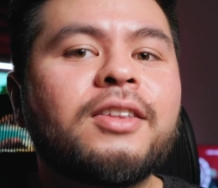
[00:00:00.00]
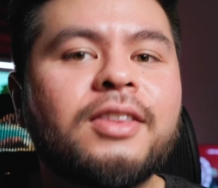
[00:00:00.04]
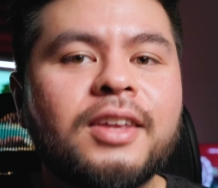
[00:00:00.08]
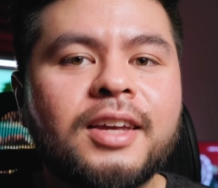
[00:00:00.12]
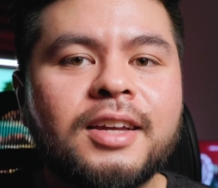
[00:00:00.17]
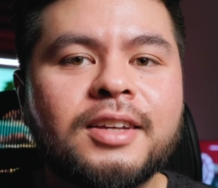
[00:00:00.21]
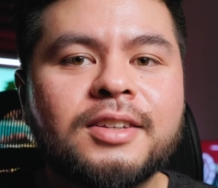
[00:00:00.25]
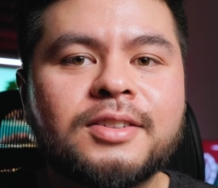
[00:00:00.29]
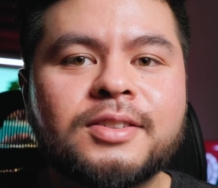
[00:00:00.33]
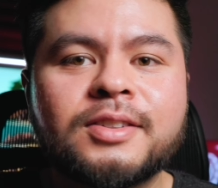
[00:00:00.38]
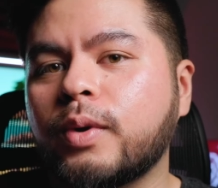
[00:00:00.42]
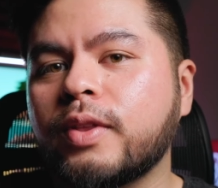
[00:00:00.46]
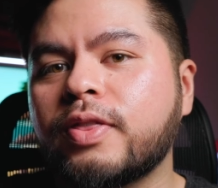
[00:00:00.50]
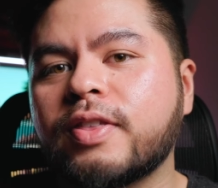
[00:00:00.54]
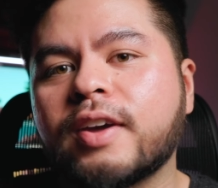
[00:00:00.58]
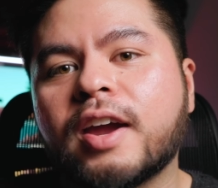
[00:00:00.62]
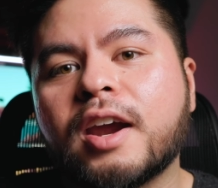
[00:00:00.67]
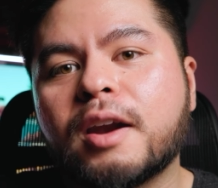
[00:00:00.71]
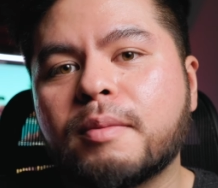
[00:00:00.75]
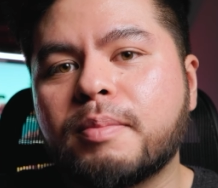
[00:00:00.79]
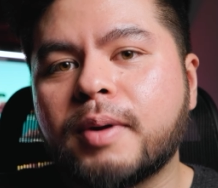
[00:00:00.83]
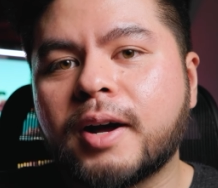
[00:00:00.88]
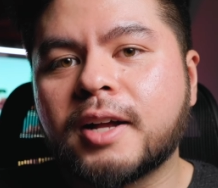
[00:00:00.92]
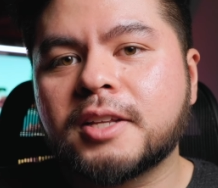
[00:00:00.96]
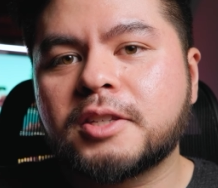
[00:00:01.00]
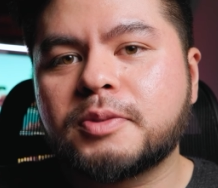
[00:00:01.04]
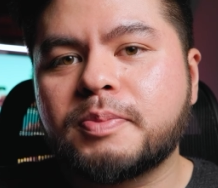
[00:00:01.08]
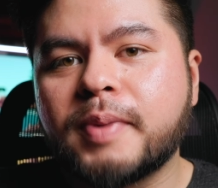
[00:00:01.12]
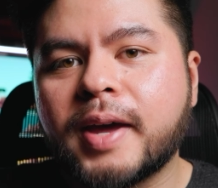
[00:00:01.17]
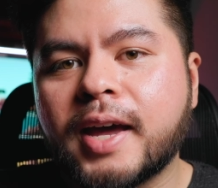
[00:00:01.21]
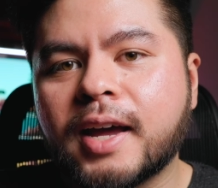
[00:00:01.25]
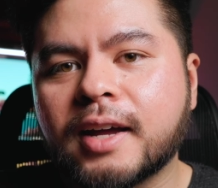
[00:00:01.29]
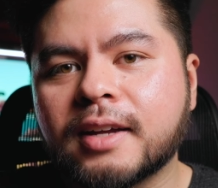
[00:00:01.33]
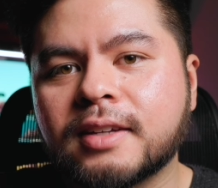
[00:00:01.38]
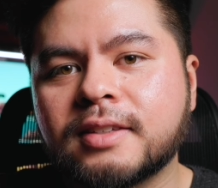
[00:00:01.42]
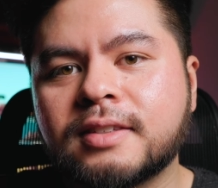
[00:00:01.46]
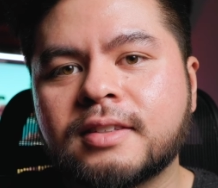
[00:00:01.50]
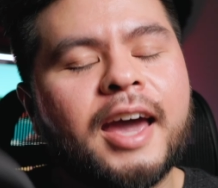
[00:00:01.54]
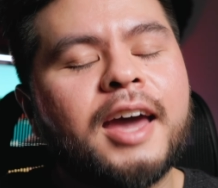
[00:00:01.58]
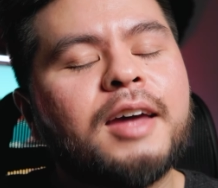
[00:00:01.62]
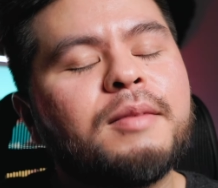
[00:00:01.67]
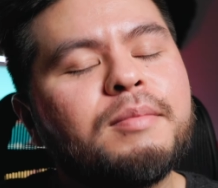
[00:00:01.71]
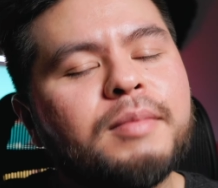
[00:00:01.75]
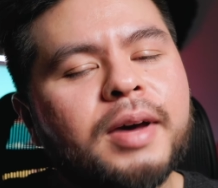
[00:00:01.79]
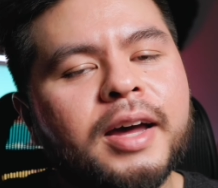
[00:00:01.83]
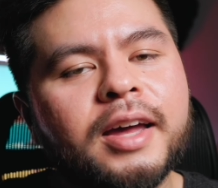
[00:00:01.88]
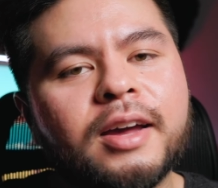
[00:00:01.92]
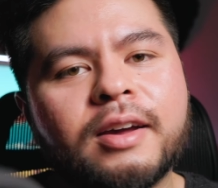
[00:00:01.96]
these with the AirPods Max
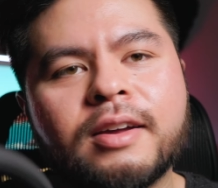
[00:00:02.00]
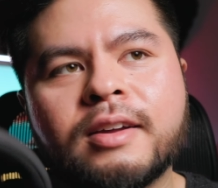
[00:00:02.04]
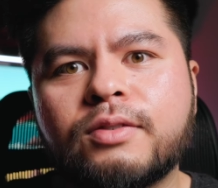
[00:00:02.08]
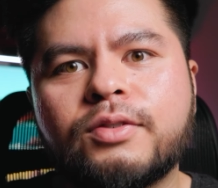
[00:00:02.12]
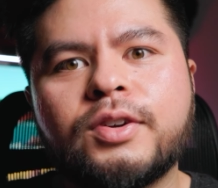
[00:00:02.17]
and my